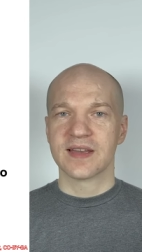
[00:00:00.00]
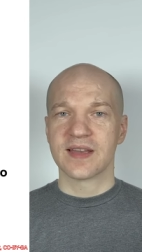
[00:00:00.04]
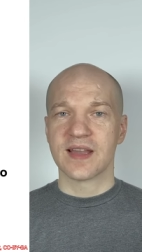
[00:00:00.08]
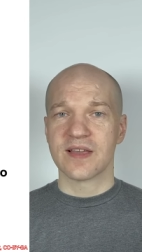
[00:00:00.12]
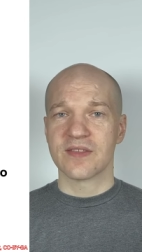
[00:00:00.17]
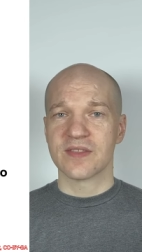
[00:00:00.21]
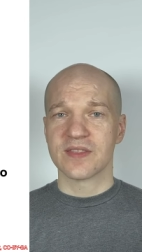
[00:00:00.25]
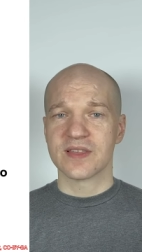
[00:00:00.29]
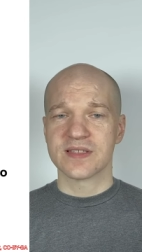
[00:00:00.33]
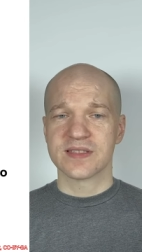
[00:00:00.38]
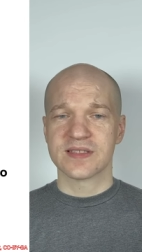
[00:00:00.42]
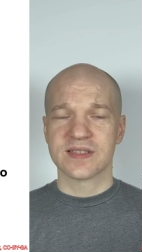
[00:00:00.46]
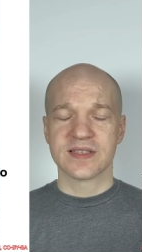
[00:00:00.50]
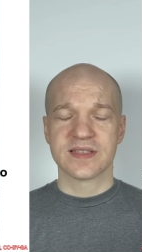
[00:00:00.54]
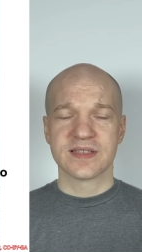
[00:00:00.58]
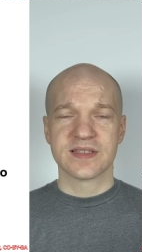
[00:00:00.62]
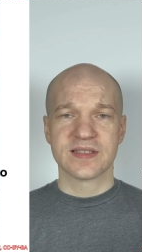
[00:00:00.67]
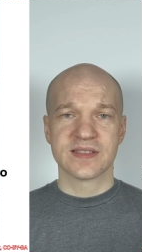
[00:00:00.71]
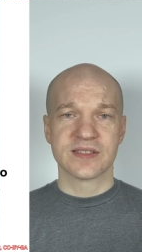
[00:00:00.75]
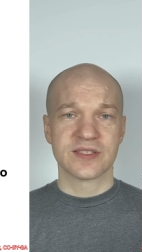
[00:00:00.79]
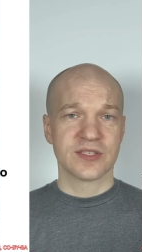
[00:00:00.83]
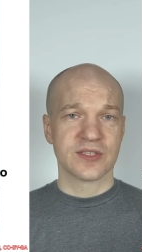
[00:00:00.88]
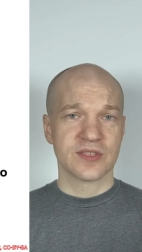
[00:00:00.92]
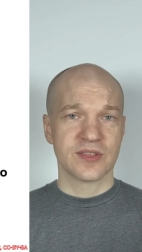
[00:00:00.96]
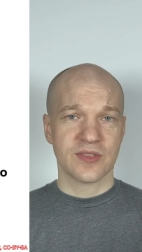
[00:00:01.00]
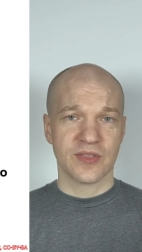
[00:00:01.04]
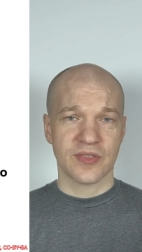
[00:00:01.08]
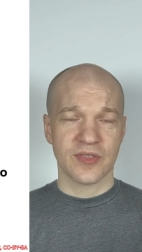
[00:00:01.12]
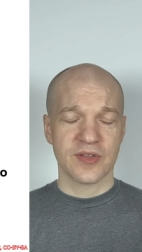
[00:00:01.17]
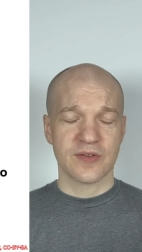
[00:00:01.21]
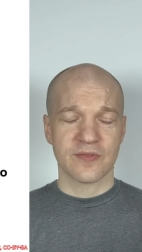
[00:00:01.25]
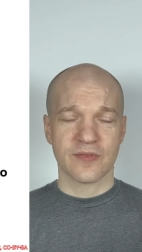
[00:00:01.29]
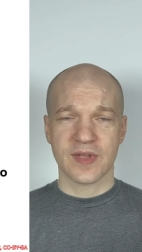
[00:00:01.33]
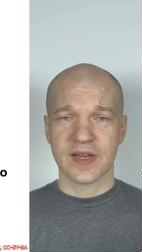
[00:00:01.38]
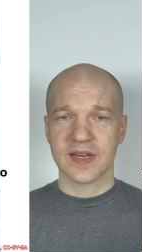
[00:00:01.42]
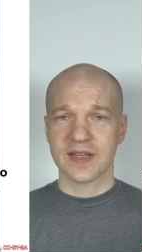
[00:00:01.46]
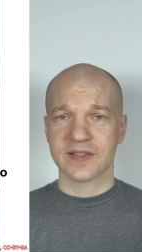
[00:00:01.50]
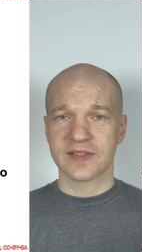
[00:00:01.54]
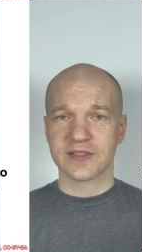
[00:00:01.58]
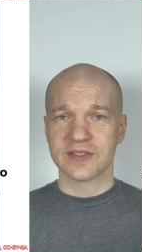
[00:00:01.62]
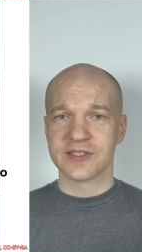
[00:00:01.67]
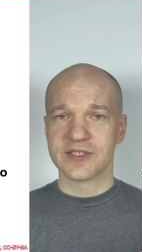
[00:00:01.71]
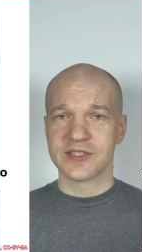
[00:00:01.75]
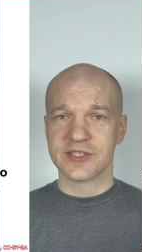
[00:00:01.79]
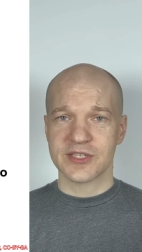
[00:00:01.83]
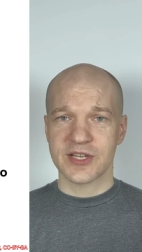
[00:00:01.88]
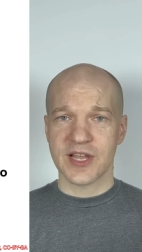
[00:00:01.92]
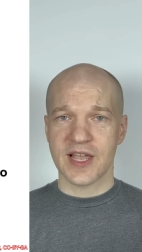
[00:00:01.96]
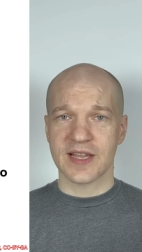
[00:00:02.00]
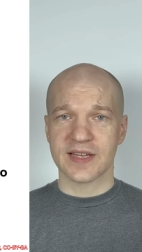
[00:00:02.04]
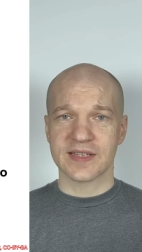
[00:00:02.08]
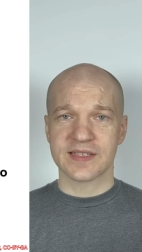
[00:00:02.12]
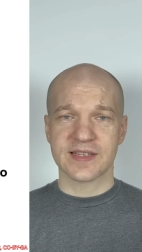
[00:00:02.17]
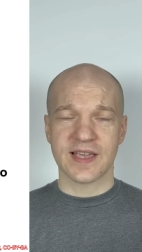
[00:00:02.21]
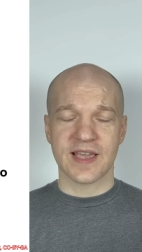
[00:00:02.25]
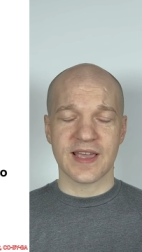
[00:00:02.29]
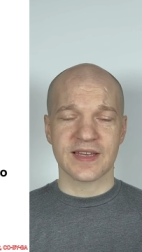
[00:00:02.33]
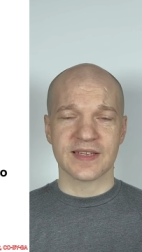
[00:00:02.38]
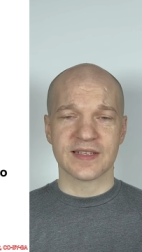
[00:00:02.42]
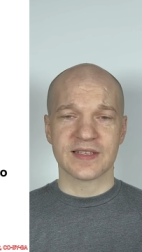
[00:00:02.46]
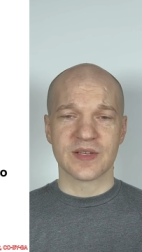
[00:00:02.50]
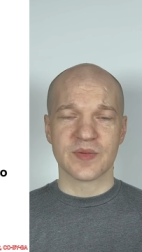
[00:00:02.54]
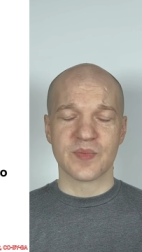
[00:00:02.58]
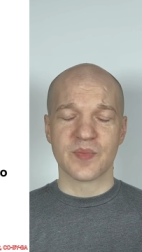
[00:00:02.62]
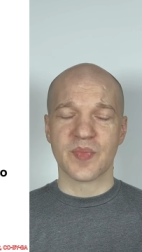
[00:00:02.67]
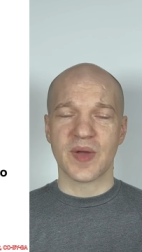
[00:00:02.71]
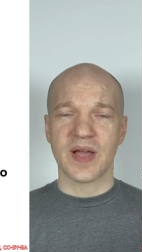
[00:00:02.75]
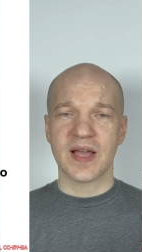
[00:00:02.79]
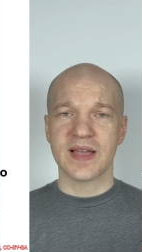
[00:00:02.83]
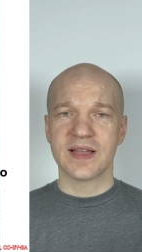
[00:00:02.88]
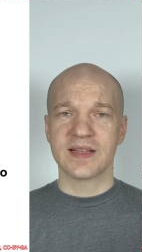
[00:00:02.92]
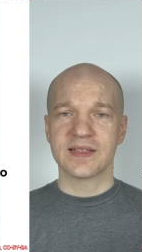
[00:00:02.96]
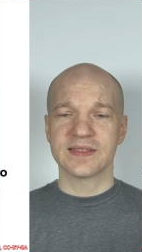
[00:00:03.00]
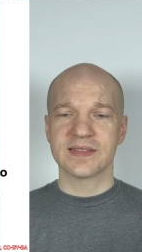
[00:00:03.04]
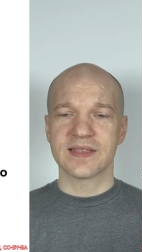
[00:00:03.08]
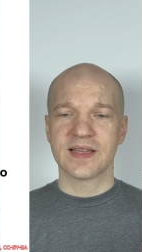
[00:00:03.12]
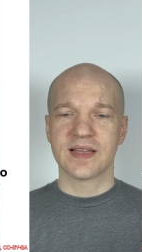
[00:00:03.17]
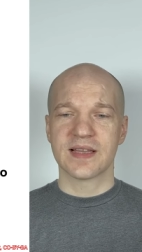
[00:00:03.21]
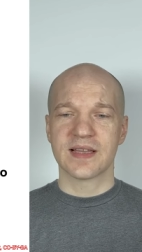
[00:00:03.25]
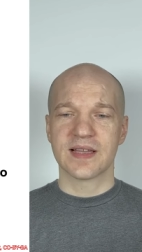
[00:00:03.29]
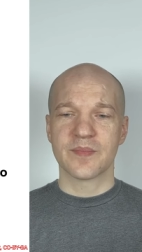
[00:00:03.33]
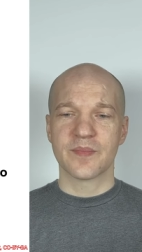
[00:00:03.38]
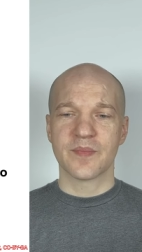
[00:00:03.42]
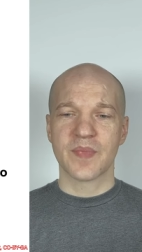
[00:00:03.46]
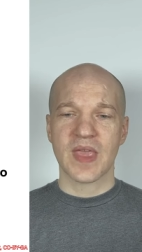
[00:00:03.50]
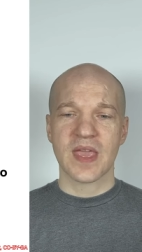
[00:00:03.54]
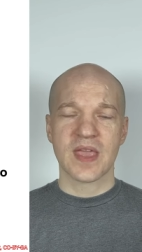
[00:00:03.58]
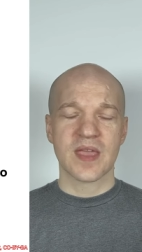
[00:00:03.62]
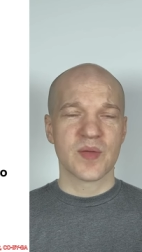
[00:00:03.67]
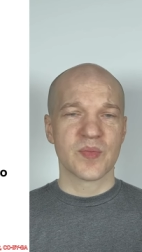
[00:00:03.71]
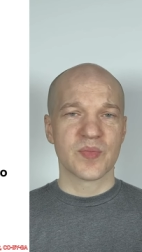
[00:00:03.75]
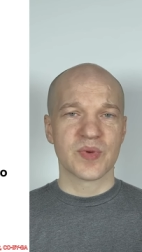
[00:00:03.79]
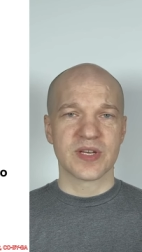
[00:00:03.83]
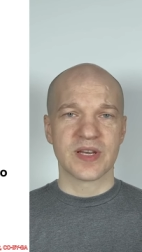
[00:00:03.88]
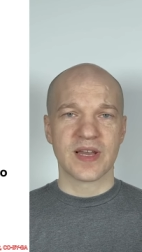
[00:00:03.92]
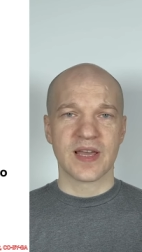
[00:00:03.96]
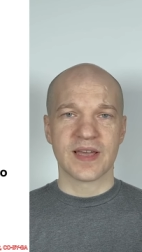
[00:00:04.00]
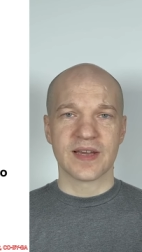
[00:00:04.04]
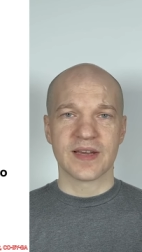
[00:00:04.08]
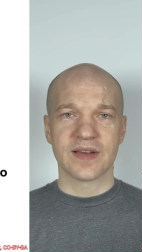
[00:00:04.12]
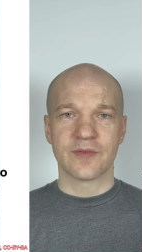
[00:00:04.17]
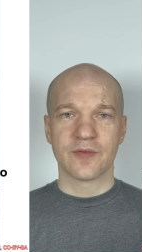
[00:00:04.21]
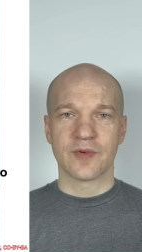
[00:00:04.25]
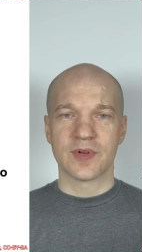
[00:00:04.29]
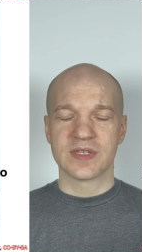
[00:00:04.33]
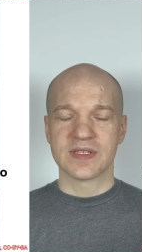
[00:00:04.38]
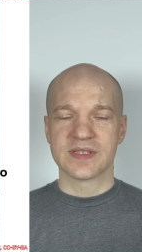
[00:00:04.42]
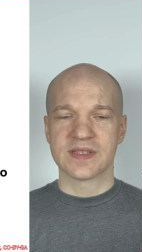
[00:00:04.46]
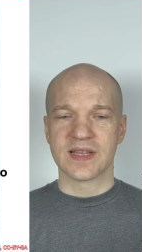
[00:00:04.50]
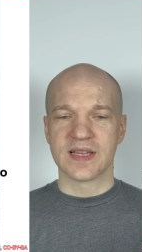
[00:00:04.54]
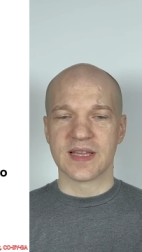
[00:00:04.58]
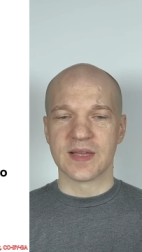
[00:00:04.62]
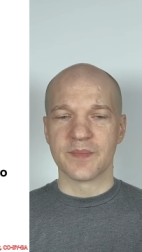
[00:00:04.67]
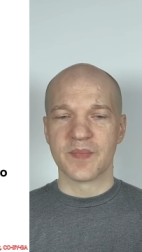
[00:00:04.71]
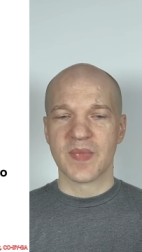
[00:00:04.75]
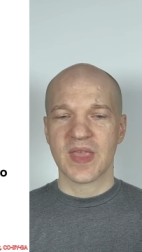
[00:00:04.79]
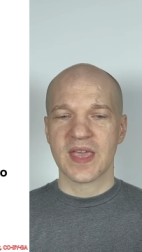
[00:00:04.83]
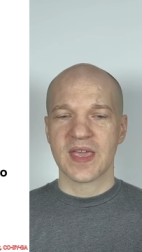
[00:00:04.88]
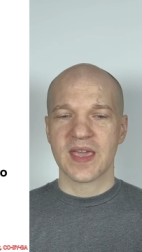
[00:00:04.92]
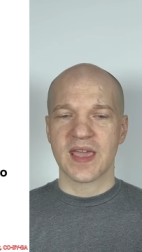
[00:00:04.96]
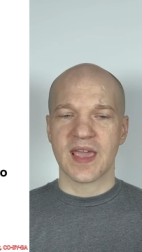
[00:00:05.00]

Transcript: Now this is theoretically checked at compile time, but not at runtime.